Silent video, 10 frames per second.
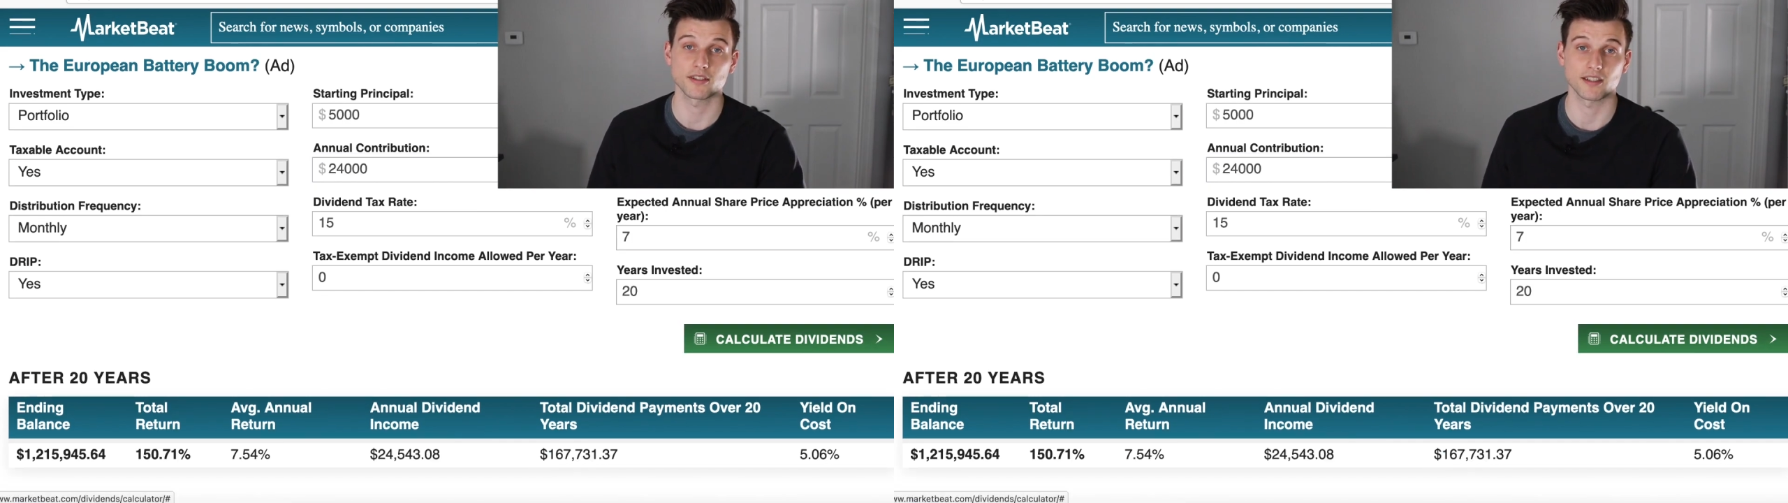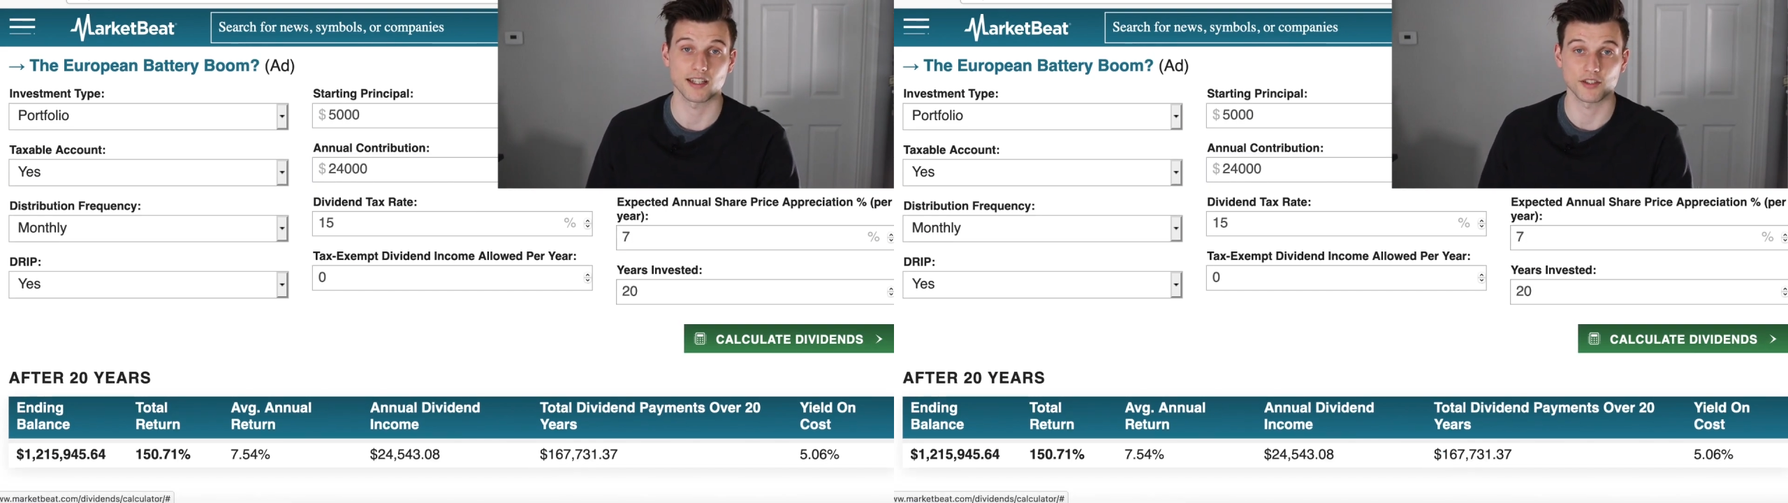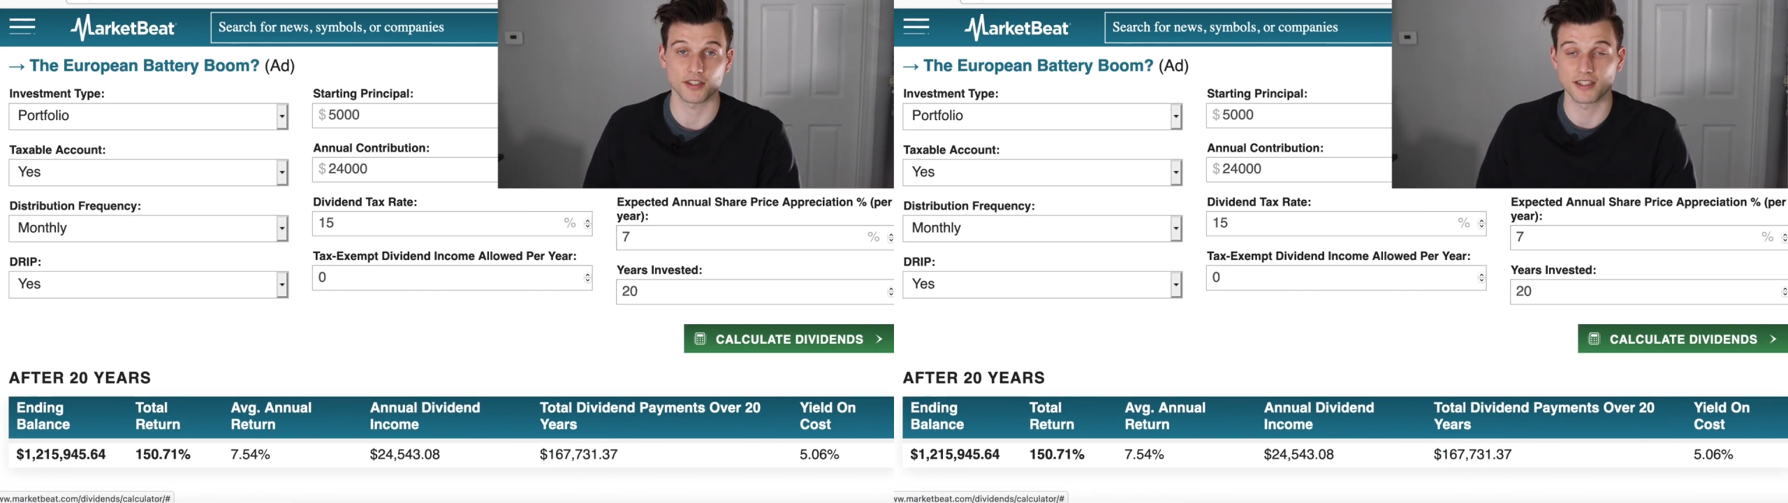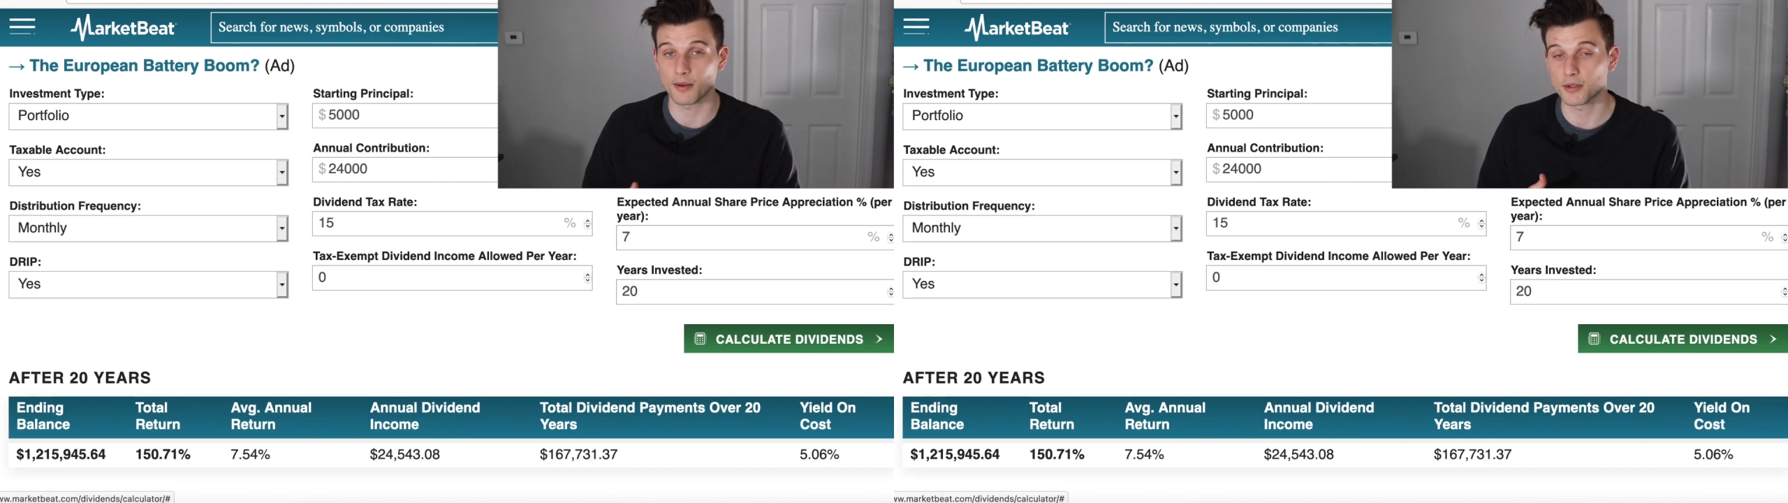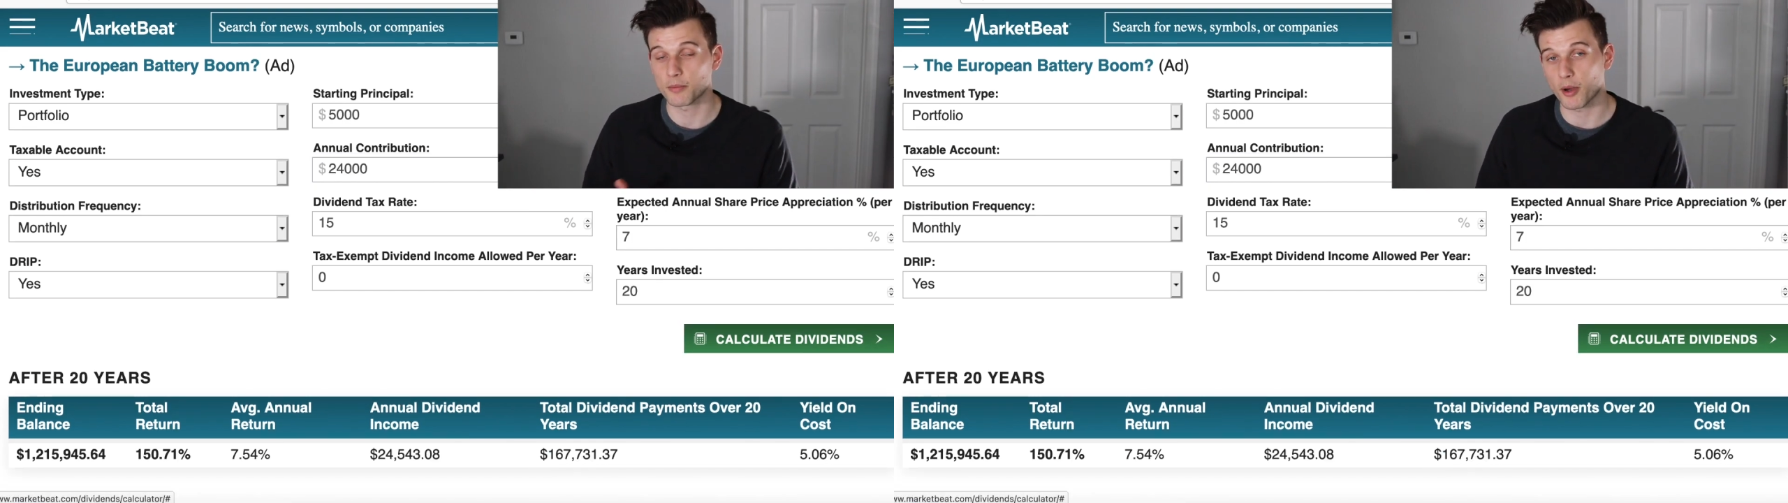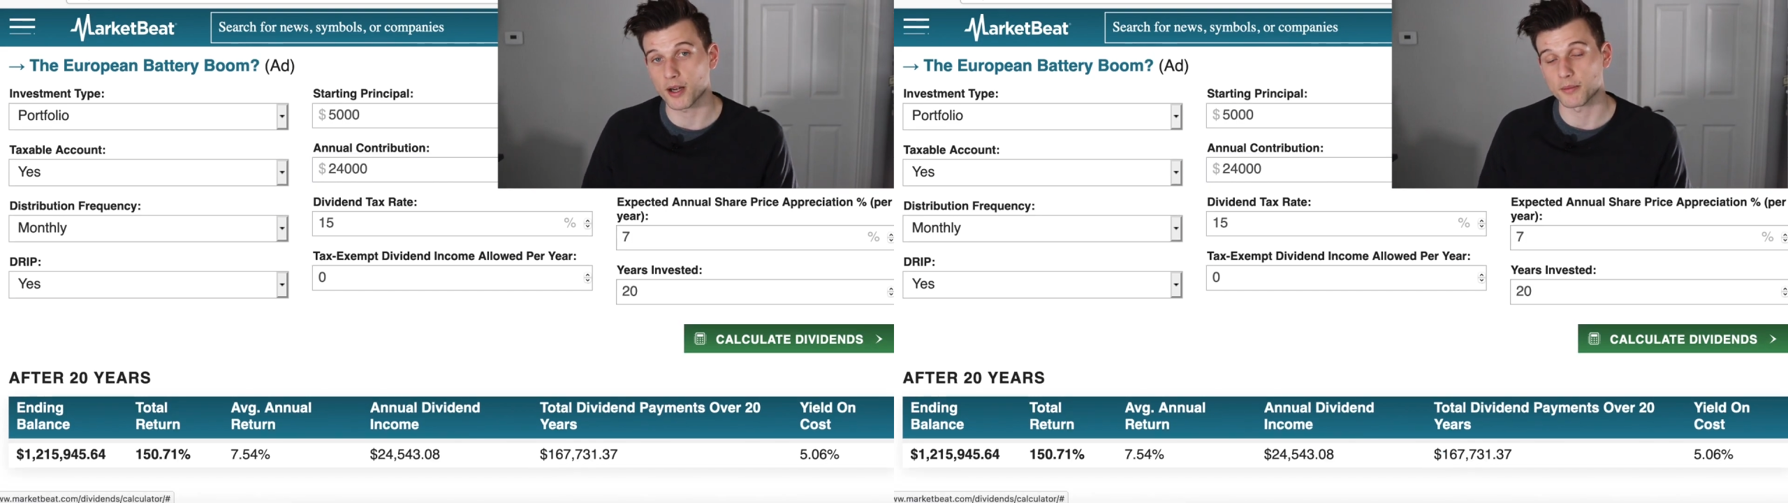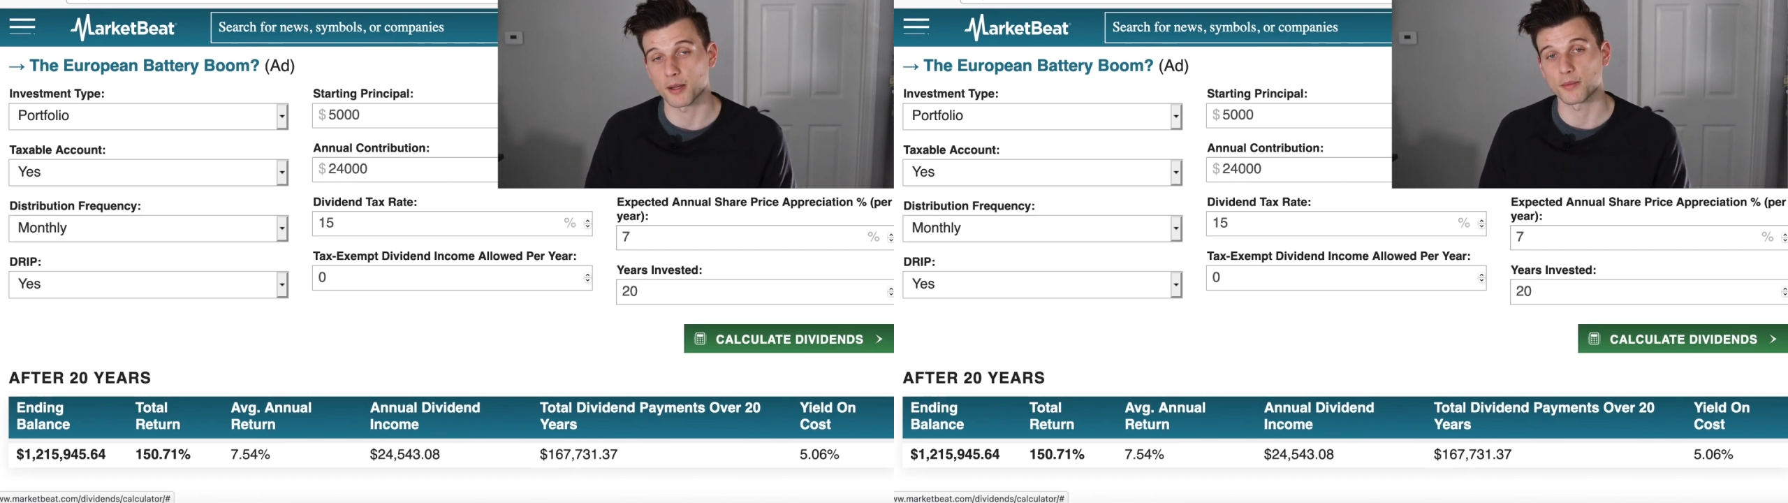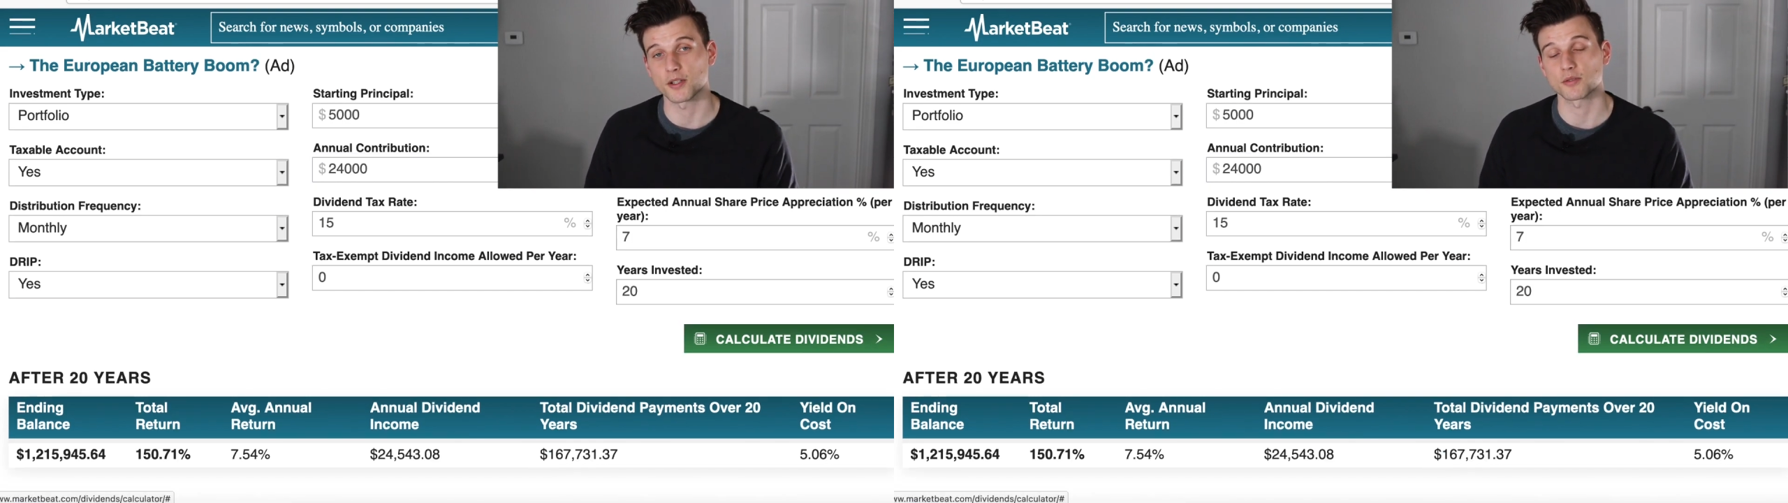essentially double the bottom
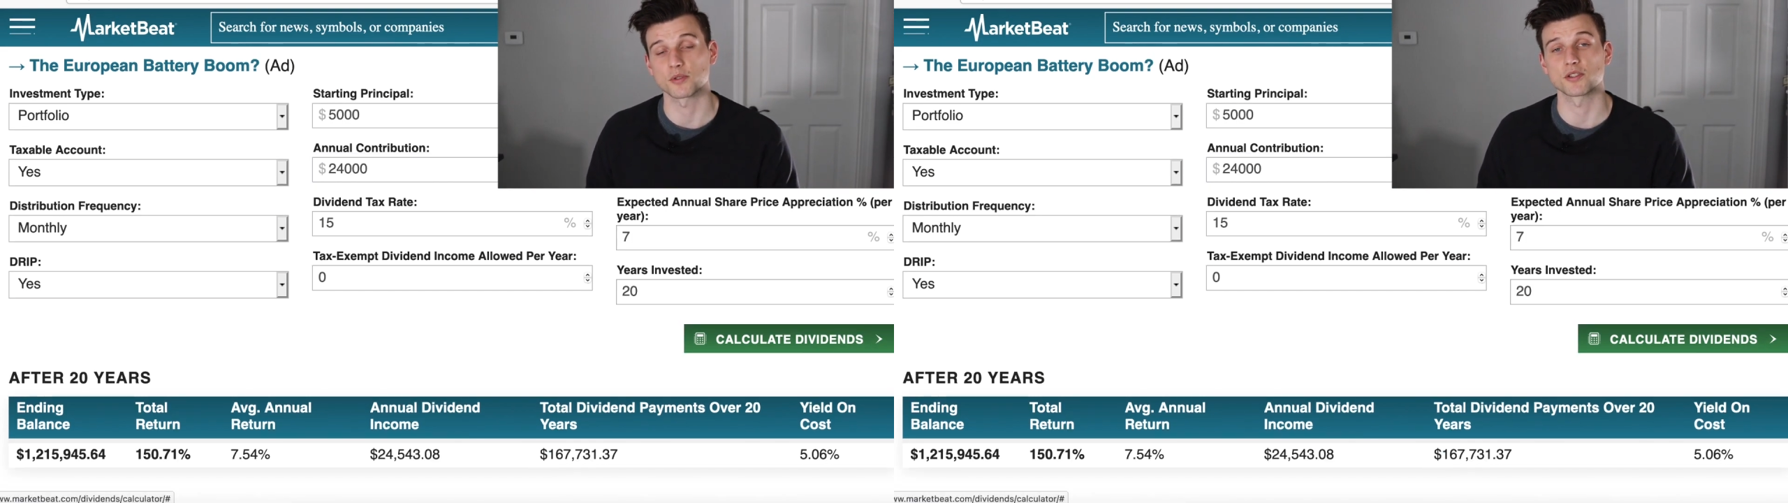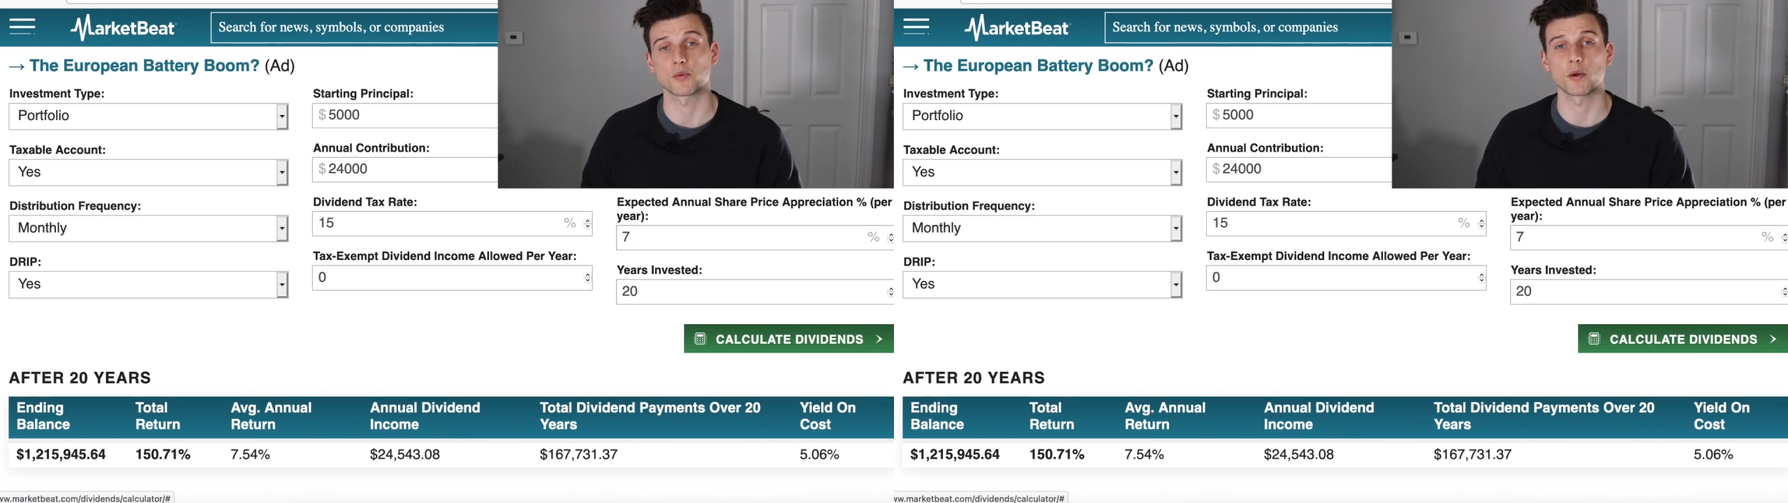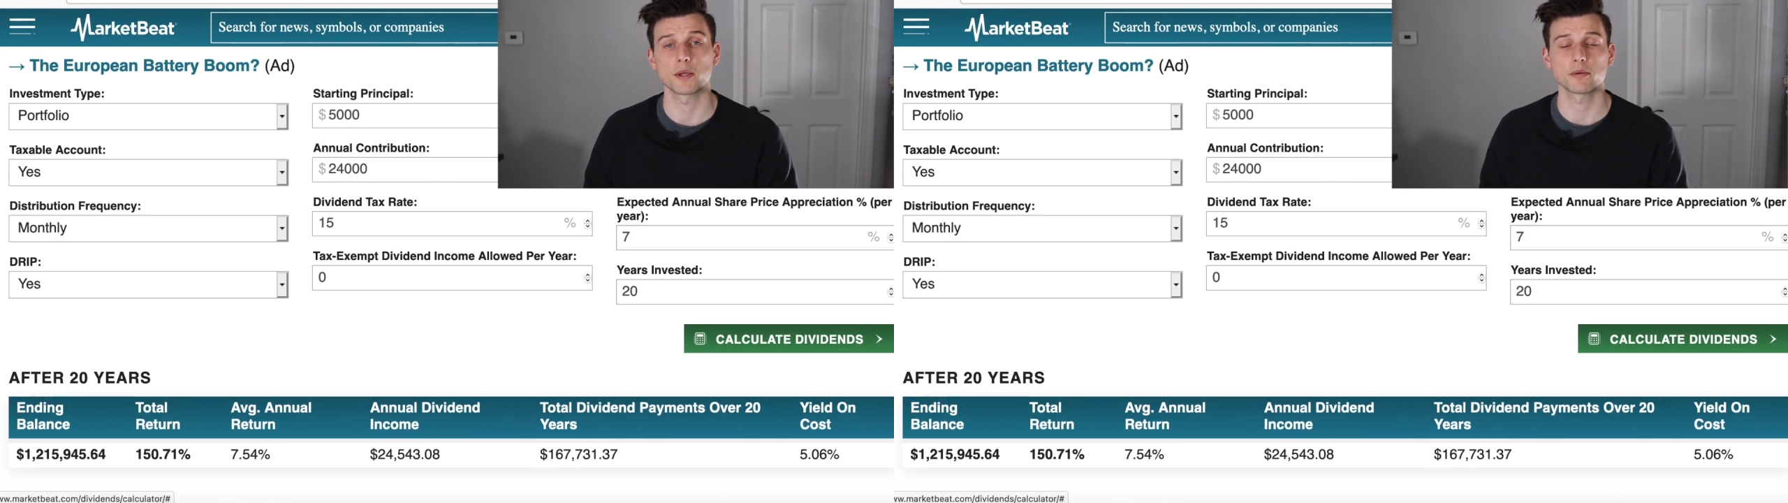numbers, which is what we